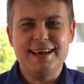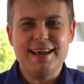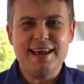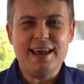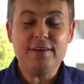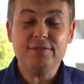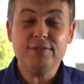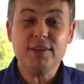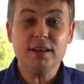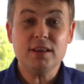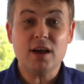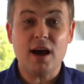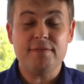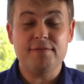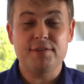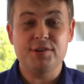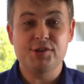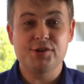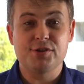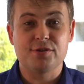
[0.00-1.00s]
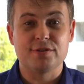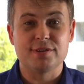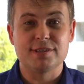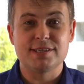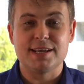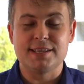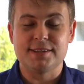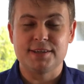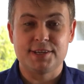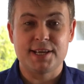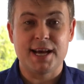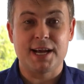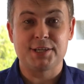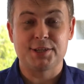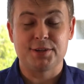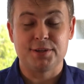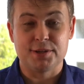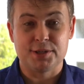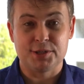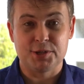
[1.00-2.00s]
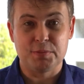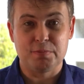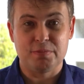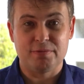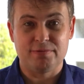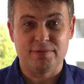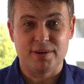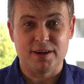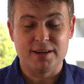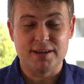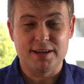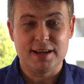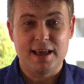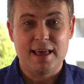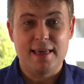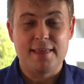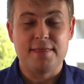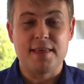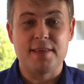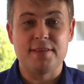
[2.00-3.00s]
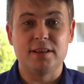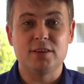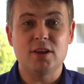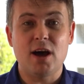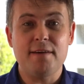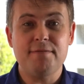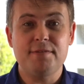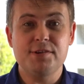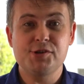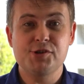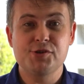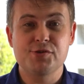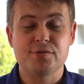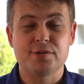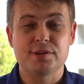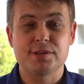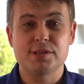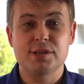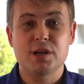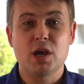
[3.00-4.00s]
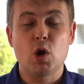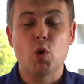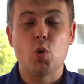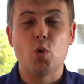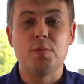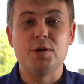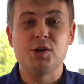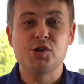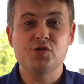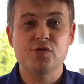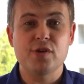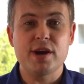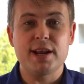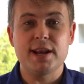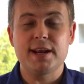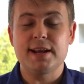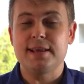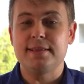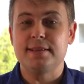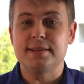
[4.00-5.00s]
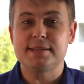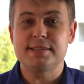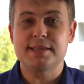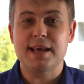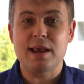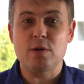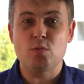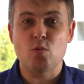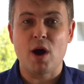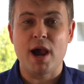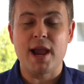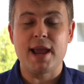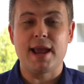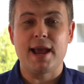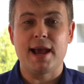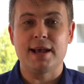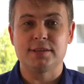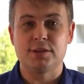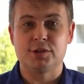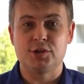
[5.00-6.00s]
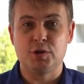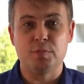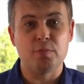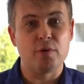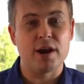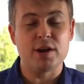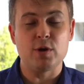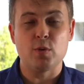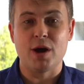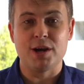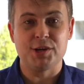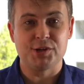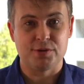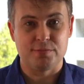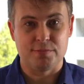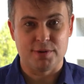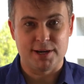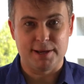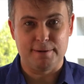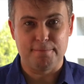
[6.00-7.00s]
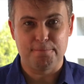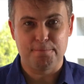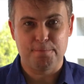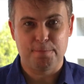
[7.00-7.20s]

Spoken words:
If the life insurance is attached to the super fund, then the life insurance will be treated in the same way as the superannuation money.